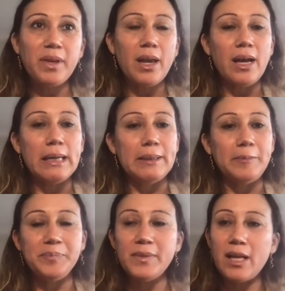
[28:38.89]

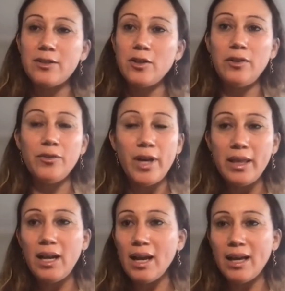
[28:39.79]
that's
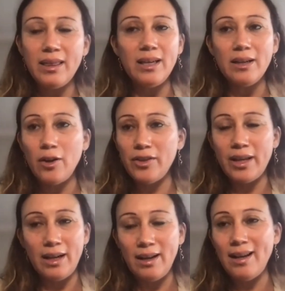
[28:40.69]
already I think on
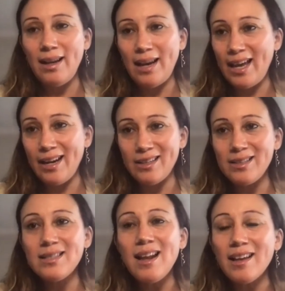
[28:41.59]
the
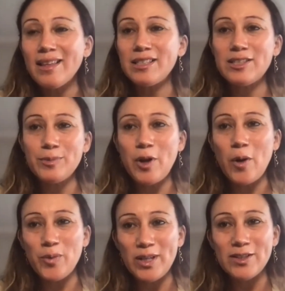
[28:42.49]
latest, that's
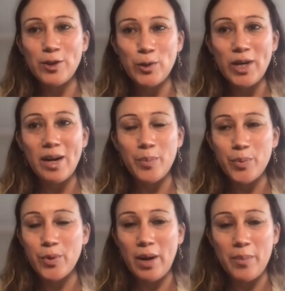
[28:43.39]
hopefully is going to get
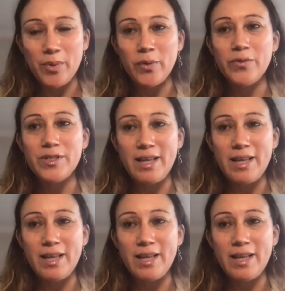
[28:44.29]
approved